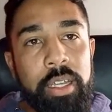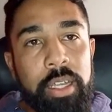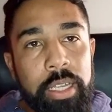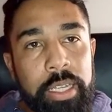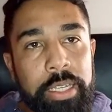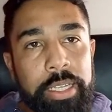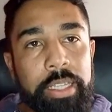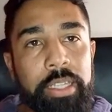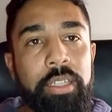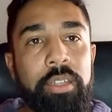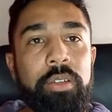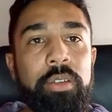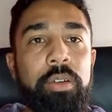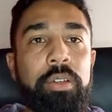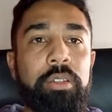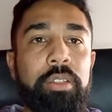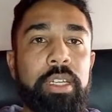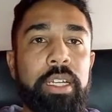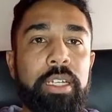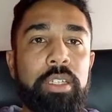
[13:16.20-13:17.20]
and getting
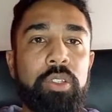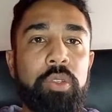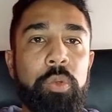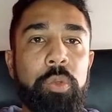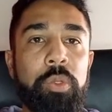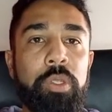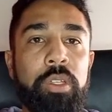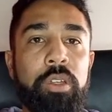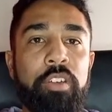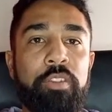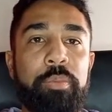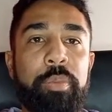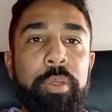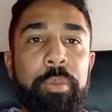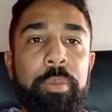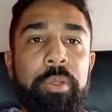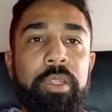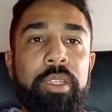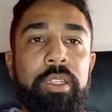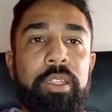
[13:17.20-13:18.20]
contracts sorted of
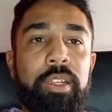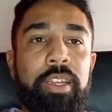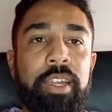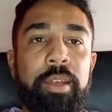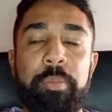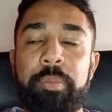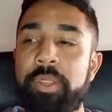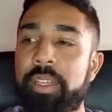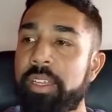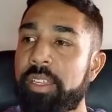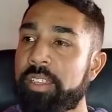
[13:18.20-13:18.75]
people in the club.